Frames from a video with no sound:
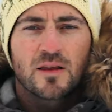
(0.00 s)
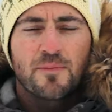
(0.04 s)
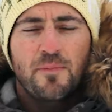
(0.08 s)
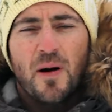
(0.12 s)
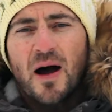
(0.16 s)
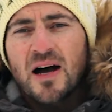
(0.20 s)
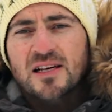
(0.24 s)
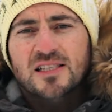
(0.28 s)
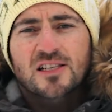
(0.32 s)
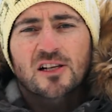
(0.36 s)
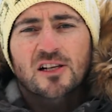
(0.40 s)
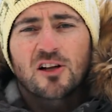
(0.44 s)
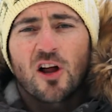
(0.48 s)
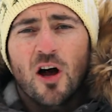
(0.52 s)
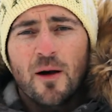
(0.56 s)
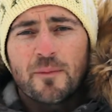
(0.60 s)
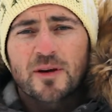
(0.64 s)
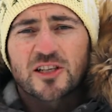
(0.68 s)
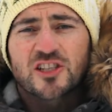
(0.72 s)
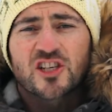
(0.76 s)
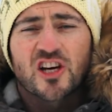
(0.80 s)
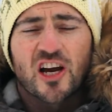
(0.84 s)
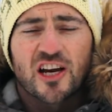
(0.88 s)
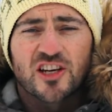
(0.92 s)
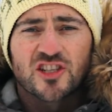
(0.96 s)
the past
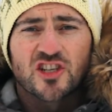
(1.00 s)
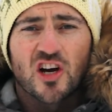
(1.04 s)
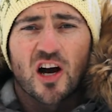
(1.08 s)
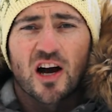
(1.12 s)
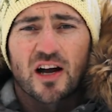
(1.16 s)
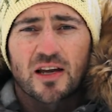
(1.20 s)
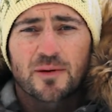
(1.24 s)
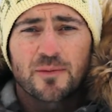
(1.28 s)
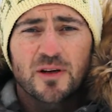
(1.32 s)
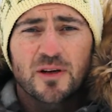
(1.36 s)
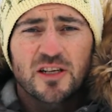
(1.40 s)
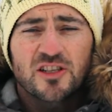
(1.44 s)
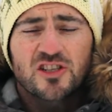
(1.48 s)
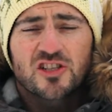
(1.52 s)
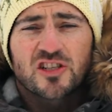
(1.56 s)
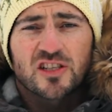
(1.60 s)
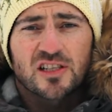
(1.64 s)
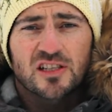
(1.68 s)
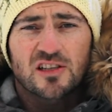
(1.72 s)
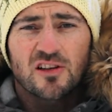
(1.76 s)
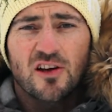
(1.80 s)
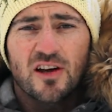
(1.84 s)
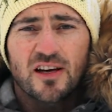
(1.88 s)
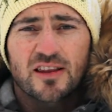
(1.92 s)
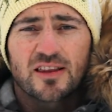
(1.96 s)
climate change argument is
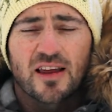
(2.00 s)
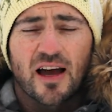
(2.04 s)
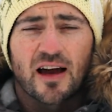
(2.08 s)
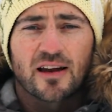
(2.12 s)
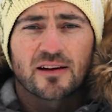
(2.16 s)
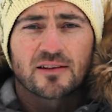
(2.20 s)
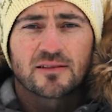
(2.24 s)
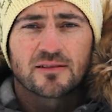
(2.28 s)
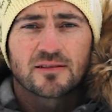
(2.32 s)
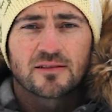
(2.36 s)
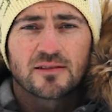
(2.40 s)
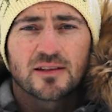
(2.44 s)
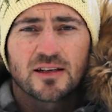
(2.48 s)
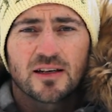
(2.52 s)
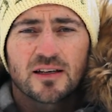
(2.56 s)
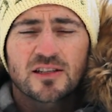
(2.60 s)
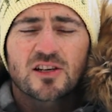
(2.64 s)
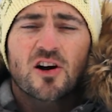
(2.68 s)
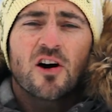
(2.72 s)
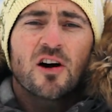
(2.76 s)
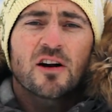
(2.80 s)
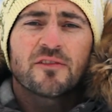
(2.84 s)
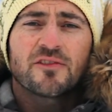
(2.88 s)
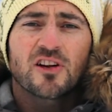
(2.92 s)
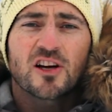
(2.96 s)
just like that. It's
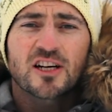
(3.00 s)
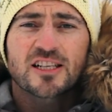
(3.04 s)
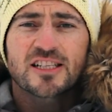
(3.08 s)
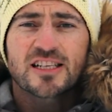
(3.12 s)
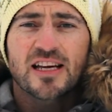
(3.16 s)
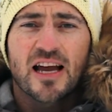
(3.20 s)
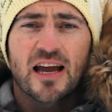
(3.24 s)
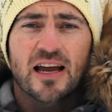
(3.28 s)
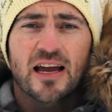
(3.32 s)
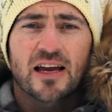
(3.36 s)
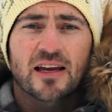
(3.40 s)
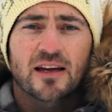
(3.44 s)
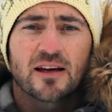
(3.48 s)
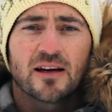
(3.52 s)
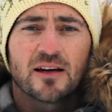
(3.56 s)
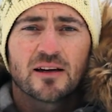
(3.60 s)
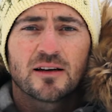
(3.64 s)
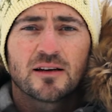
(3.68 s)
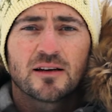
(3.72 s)
kind of like saying